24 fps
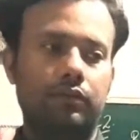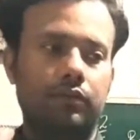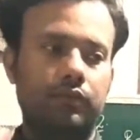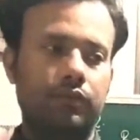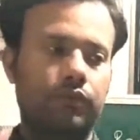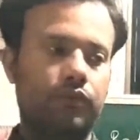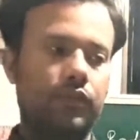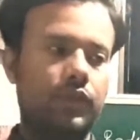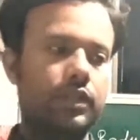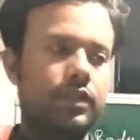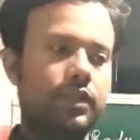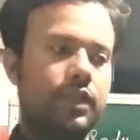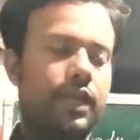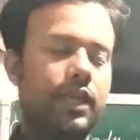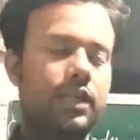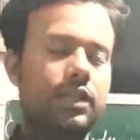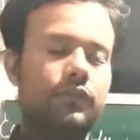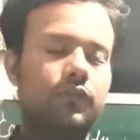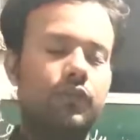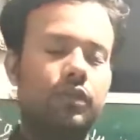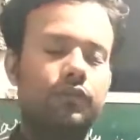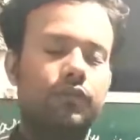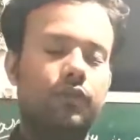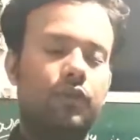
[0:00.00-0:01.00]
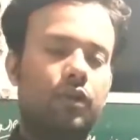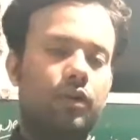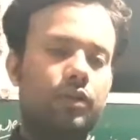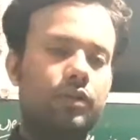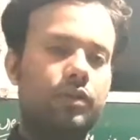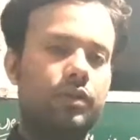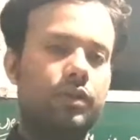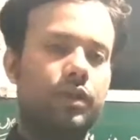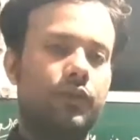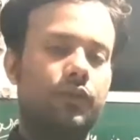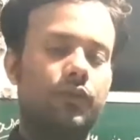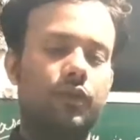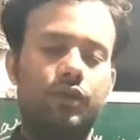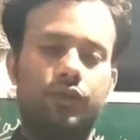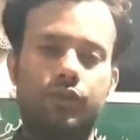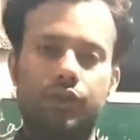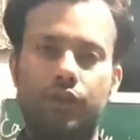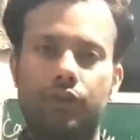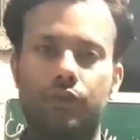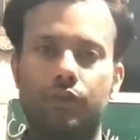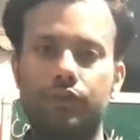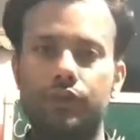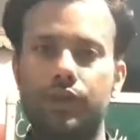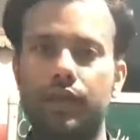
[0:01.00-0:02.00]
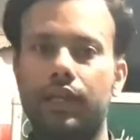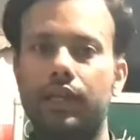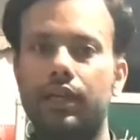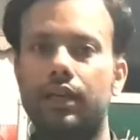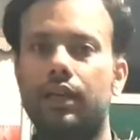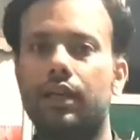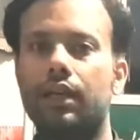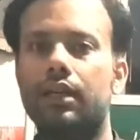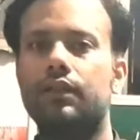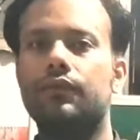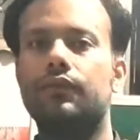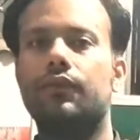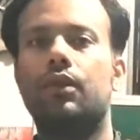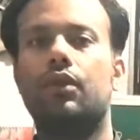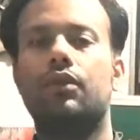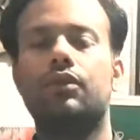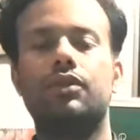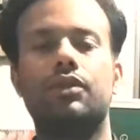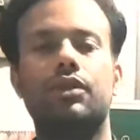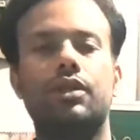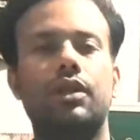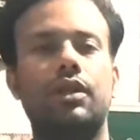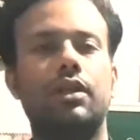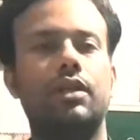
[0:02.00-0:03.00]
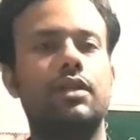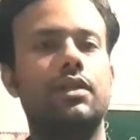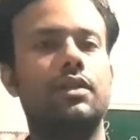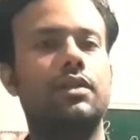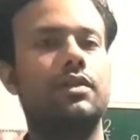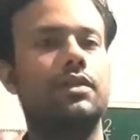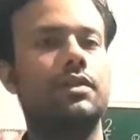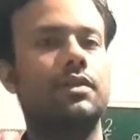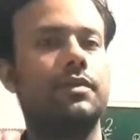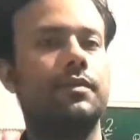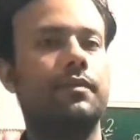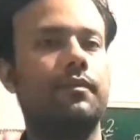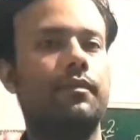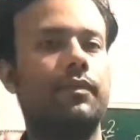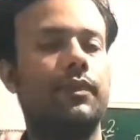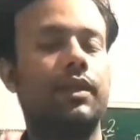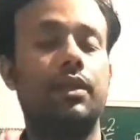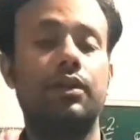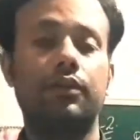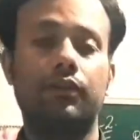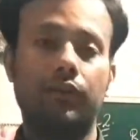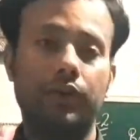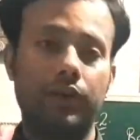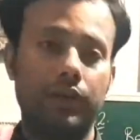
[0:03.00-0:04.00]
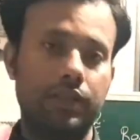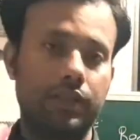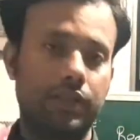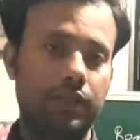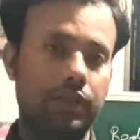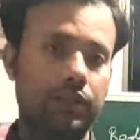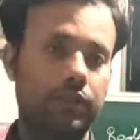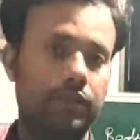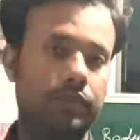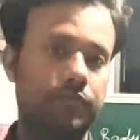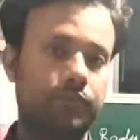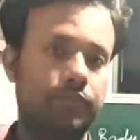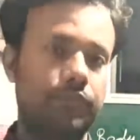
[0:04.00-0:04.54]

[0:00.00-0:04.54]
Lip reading: First case was velocity was 0, second case velocity is increasing,